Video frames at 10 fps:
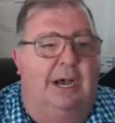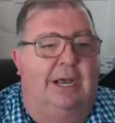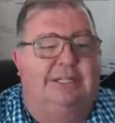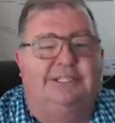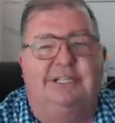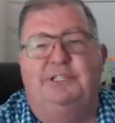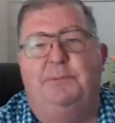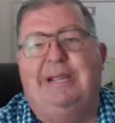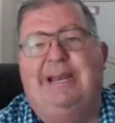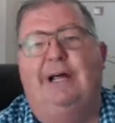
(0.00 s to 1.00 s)
It's
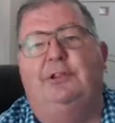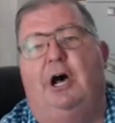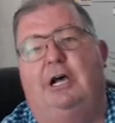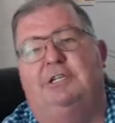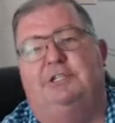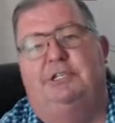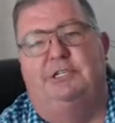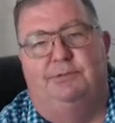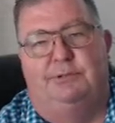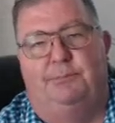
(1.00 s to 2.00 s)
being held
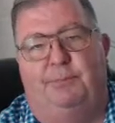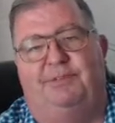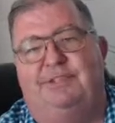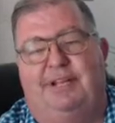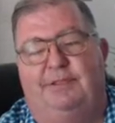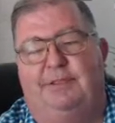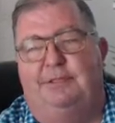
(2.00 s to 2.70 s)
hostage to present